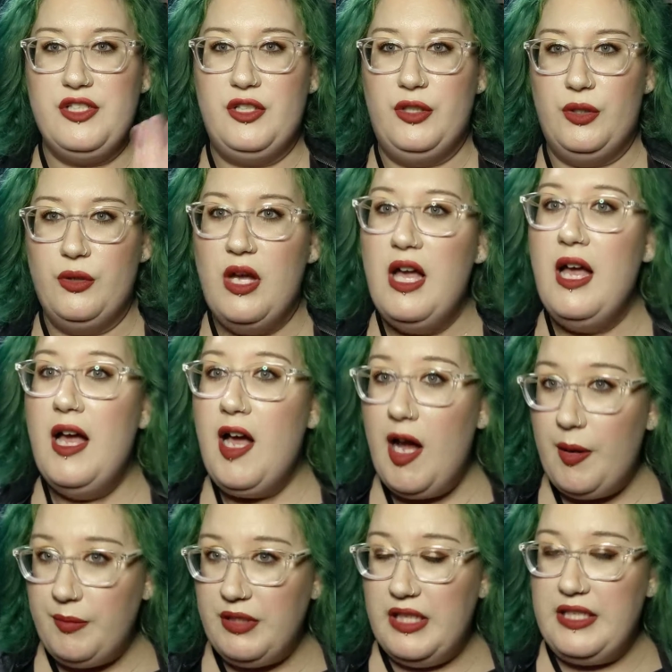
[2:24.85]
So
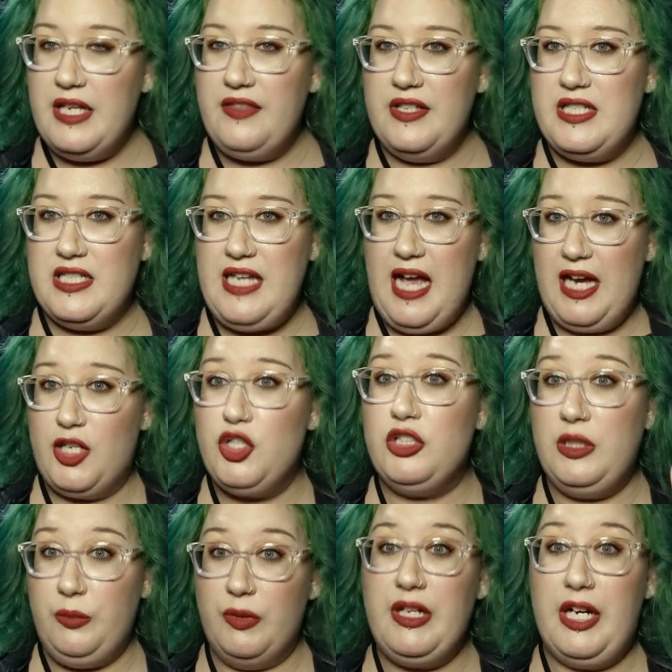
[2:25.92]
I'm liking this is
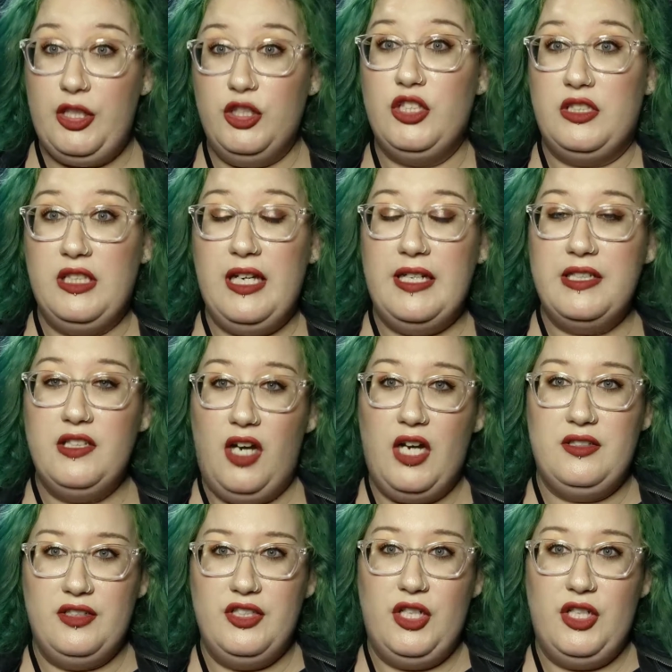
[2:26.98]
actually what I look like, not,